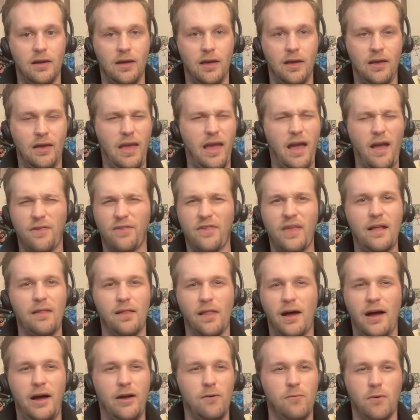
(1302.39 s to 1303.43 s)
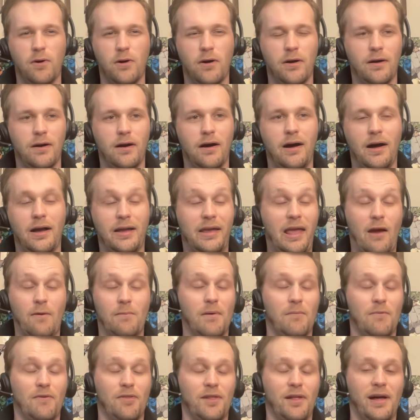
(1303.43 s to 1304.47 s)
He, he has that line where I can't
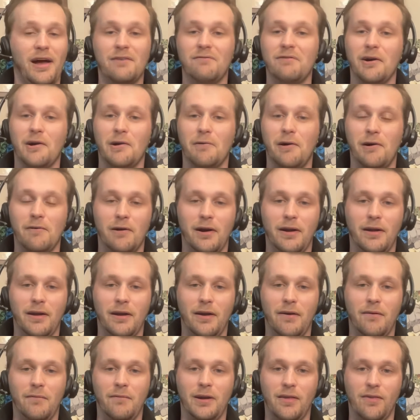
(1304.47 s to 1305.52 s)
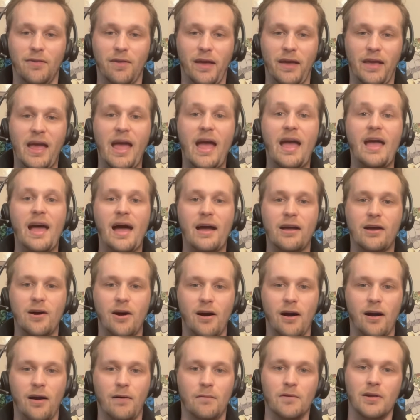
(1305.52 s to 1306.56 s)
remember the line very well right now, but he's like, "Hey,
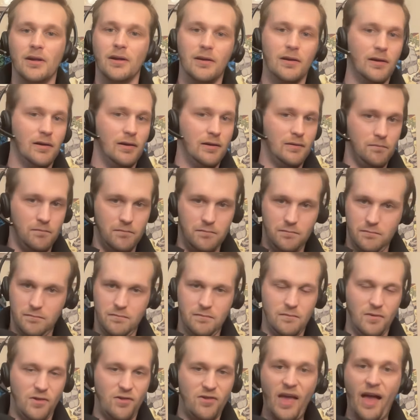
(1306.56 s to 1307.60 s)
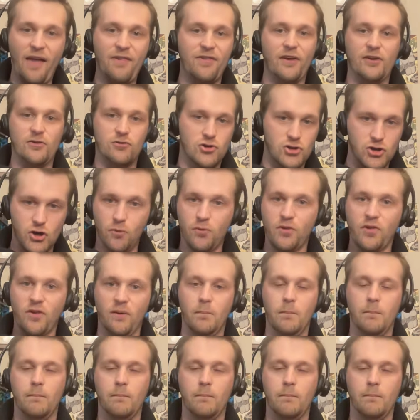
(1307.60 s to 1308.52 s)
Eckhart," says it, shoots him.